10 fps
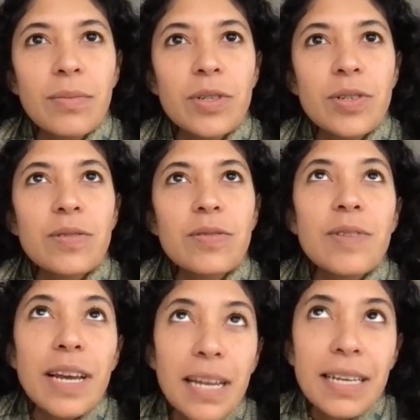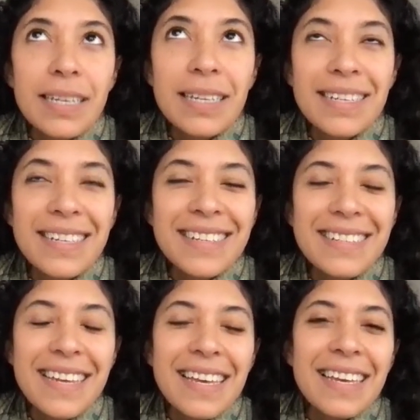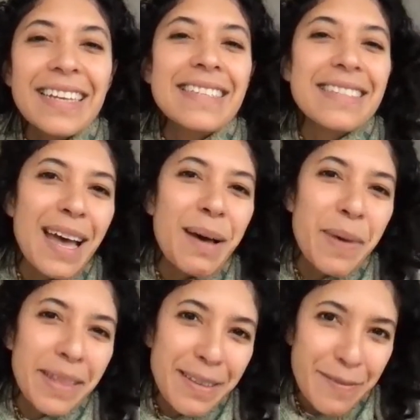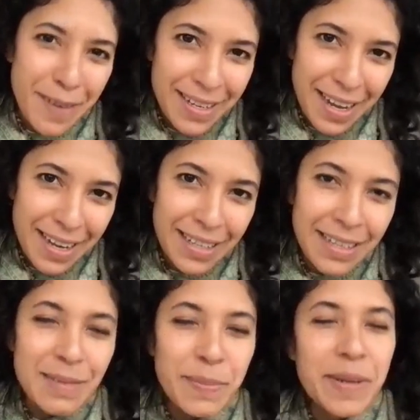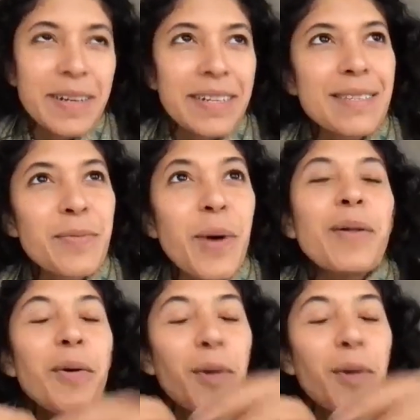which is really taking a stab at the fine dining experience while